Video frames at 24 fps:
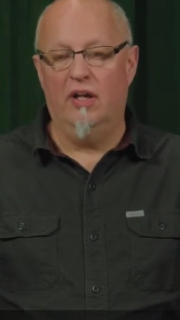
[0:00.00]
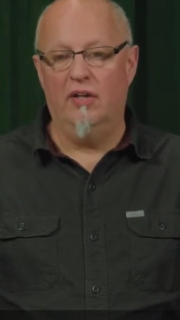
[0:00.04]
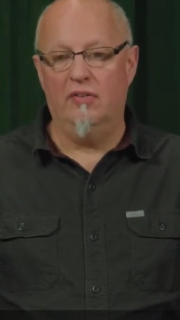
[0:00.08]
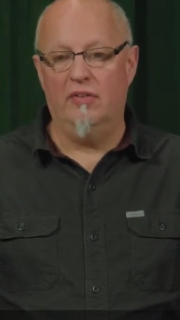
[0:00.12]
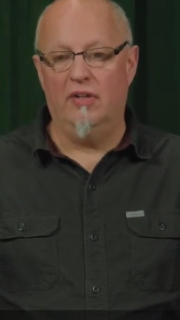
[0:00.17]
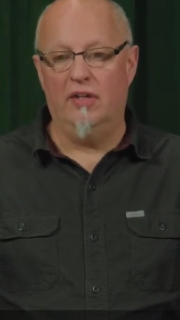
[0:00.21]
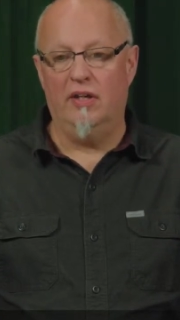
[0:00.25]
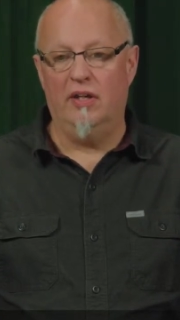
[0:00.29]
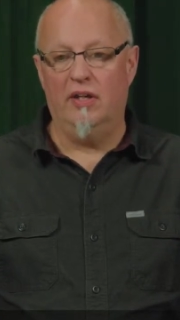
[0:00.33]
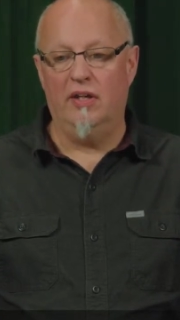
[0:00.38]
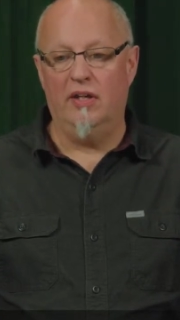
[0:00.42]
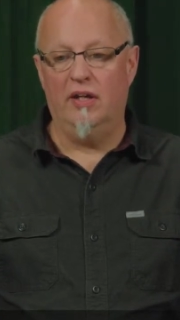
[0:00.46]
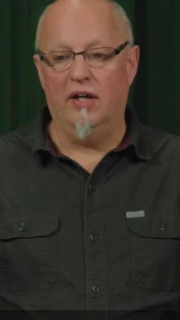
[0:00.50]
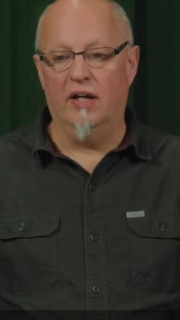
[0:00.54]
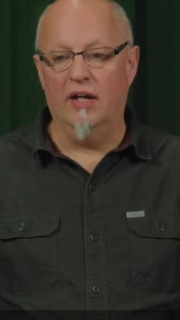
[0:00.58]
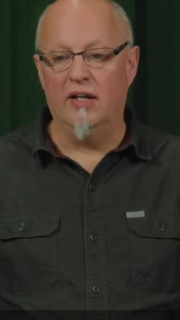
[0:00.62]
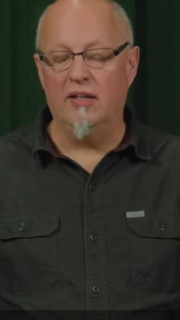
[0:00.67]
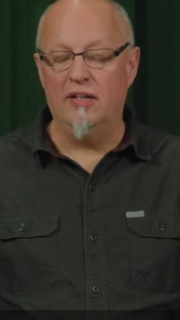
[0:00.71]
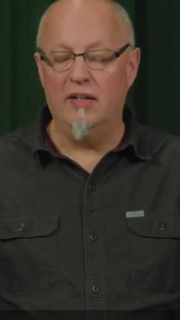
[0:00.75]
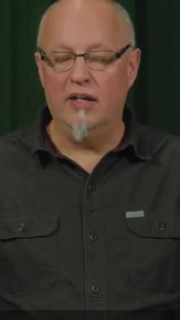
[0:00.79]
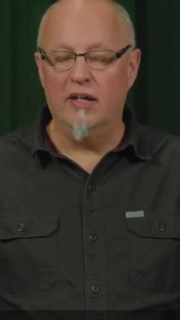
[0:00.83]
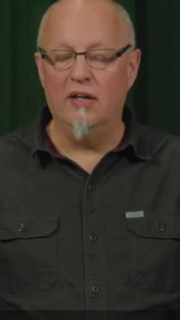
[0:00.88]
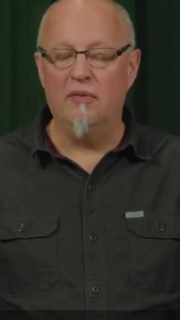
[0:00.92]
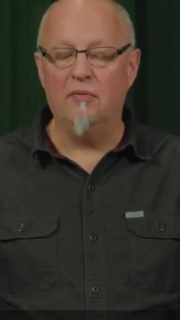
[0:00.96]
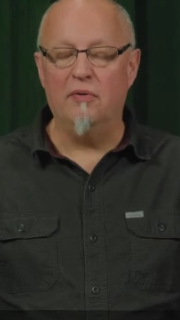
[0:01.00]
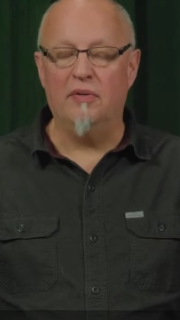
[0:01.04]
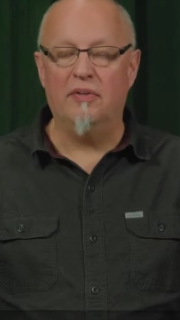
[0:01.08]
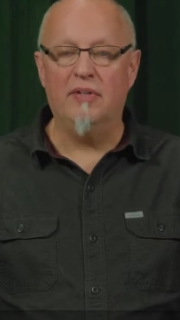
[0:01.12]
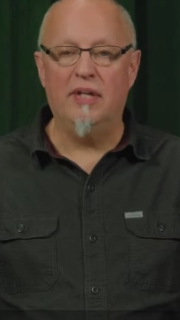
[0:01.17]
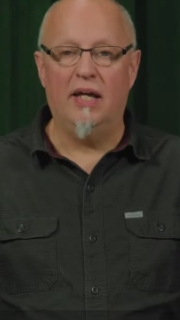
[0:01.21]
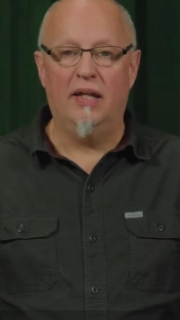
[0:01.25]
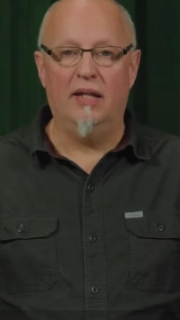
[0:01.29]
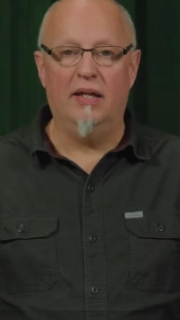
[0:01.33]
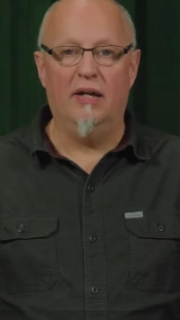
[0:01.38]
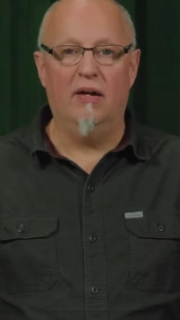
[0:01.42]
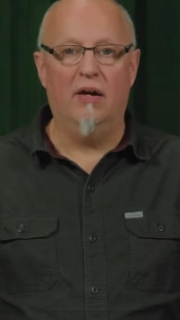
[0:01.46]
The idea with
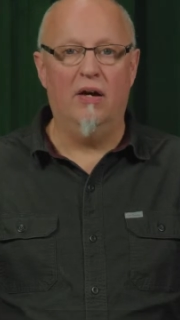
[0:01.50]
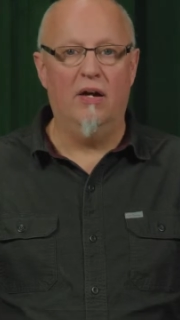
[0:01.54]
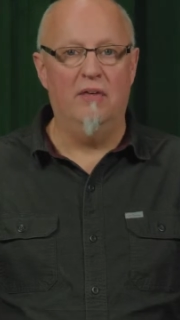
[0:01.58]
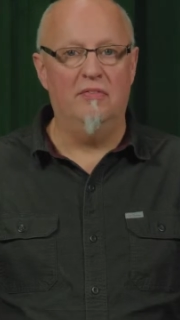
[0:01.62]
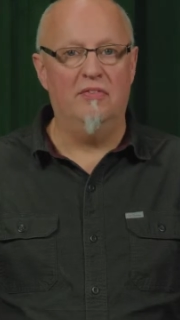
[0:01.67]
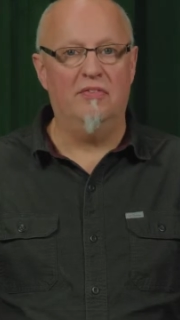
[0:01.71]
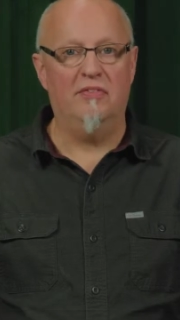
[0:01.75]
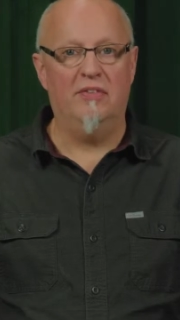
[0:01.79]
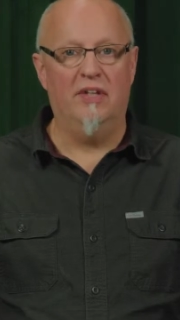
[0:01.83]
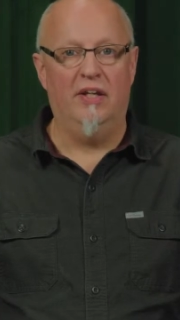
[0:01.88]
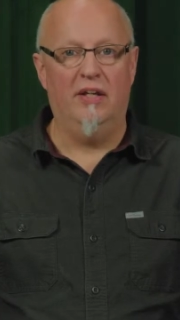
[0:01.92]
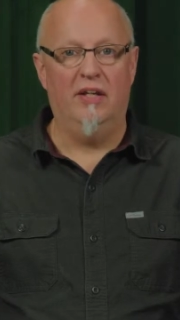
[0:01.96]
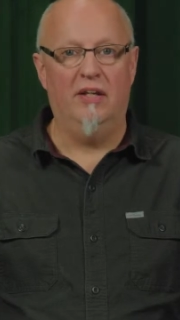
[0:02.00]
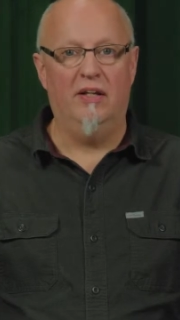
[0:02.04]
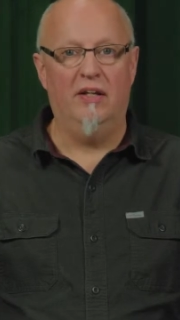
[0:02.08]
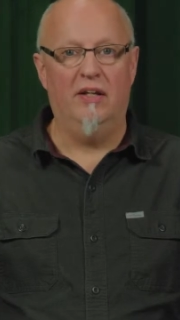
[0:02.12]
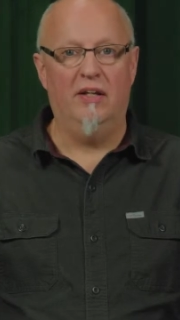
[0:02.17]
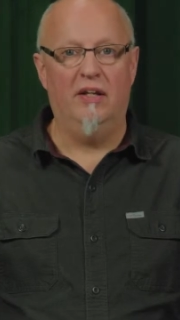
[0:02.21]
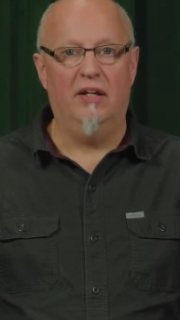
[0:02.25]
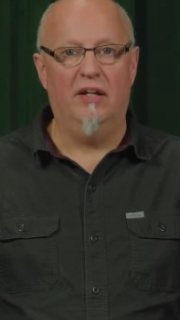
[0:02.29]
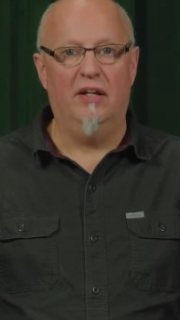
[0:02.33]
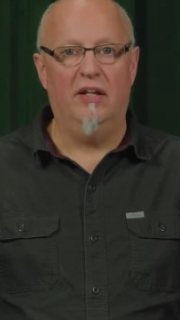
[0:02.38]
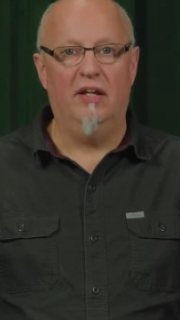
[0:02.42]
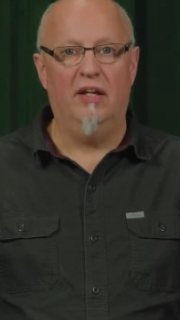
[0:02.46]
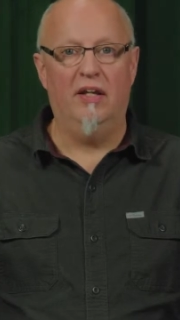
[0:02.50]
daylight harvesting